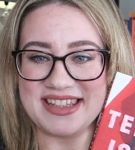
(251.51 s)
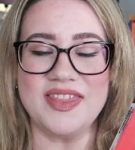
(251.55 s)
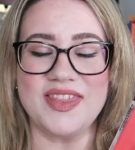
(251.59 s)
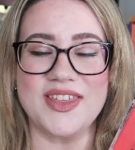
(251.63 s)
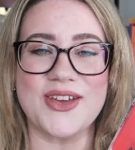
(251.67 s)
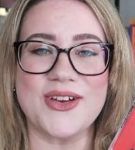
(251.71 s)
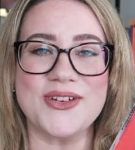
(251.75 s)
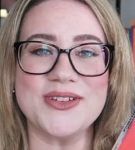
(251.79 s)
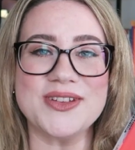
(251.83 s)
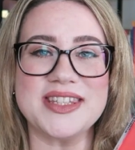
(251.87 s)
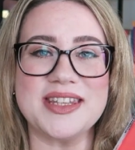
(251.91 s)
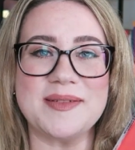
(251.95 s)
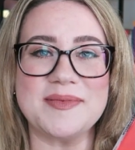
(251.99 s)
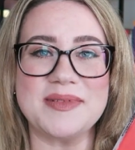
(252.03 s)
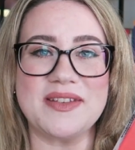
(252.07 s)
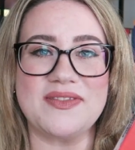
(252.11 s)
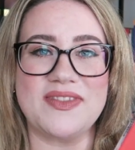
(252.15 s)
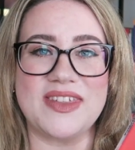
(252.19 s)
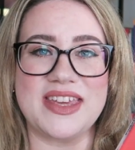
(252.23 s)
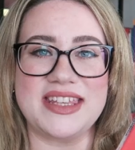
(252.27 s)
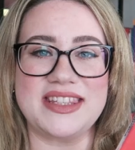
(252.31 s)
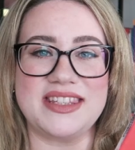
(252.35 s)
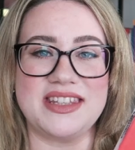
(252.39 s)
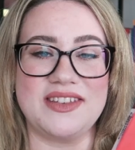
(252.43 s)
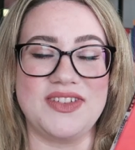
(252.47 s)
The concept of
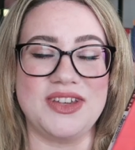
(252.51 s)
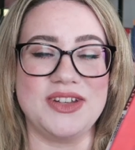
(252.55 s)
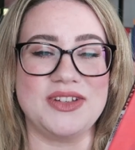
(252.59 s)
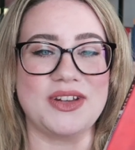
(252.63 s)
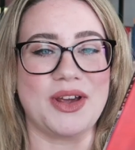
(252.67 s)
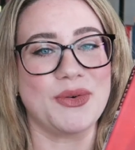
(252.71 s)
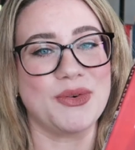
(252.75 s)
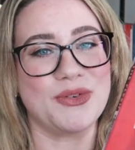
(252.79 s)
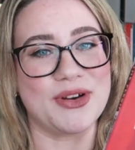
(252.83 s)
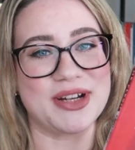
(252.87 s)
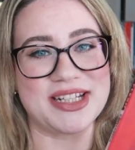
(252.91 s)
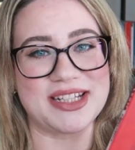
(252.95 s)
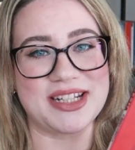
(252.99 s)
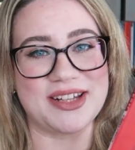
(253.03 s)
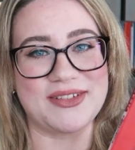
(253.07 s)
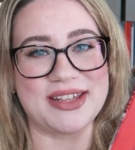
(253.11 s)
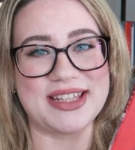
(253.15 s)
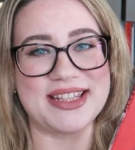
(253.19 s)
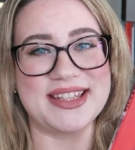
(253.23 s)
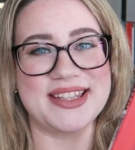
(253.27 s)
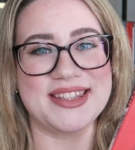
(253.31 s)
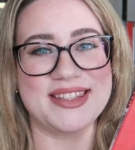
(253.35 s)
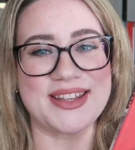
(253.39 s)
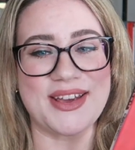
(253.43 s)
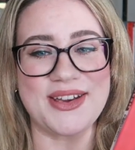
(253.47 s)
this, if you don't already know,
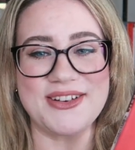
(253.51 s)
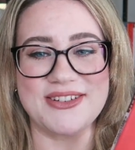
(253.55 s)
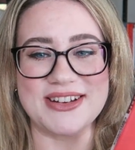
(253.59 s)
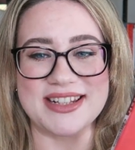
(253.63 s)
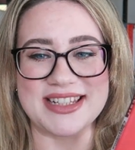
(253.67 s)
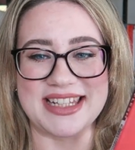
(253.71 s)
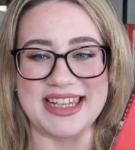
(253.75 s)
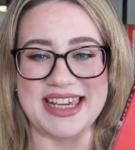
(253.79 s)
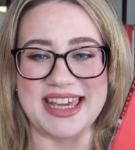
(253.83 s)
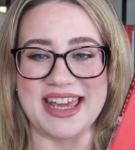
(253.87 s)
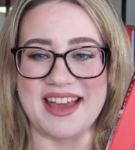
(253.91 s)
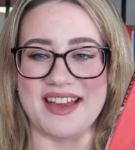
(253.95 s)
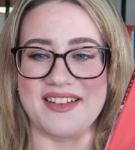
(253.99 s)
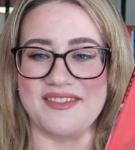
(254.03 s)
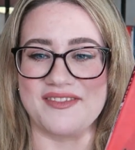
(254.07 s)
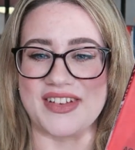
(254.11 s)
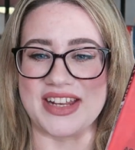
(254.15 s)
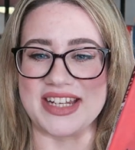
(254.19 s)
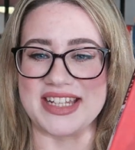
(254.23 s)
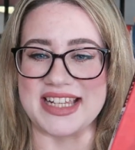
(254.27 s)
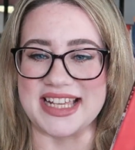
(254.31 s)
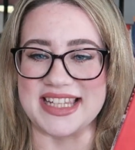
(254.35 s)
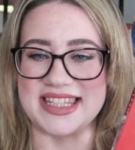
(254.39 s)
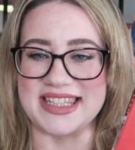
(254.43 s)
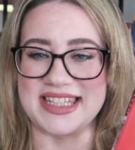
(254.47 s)
is so grisly and
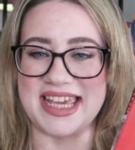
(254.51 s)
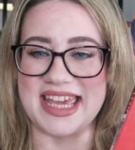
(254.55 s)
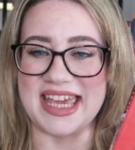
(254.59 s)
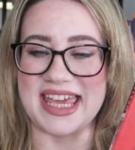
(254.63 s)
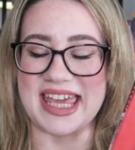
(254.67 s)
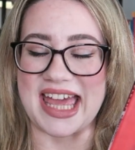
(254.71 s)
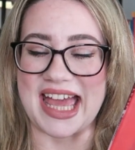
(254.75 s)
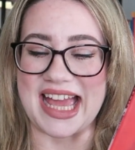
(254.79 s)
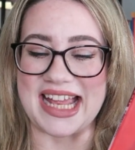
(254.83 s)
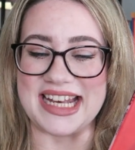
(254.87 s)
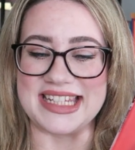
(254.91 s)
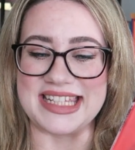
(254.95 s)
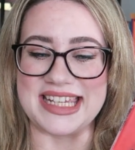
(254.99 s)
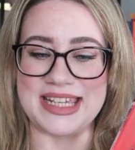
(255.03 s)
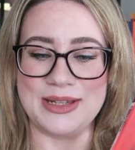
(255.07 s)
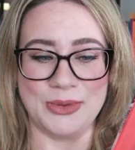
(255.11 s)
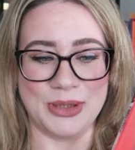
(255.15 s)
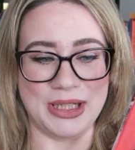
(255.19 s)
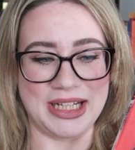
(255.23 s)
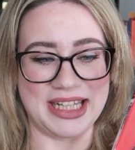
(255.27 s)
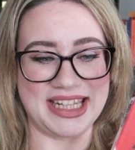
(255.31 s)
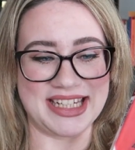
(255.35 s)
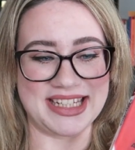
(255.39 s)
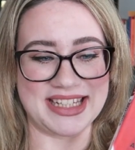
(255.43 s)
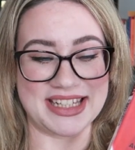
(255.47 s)
fantastic and
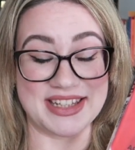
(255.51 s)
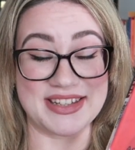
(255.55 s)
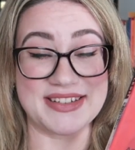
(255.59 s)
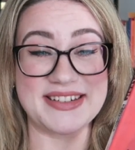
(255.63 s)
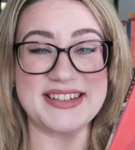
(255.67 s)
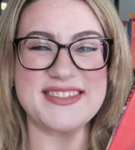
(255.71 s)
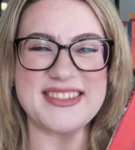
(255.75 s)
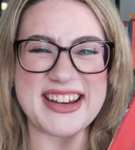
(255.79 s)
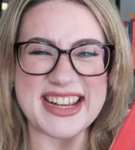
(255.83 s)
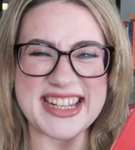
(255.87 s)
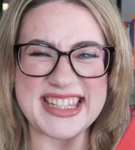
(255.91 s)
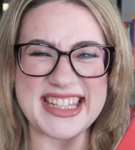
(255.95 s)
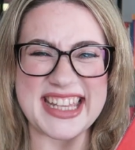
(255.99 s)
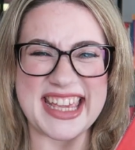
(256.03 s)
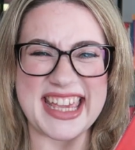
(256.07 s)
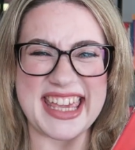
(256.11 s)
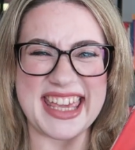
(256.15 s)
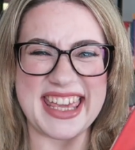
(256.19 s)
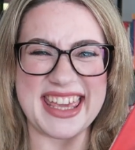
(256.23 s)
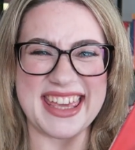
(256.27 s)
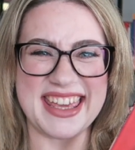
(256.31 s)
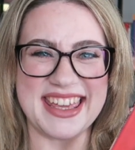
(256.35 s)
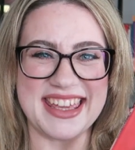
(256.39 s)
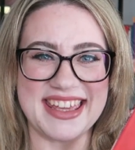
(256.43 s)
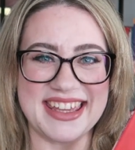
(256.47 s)
equally distressing.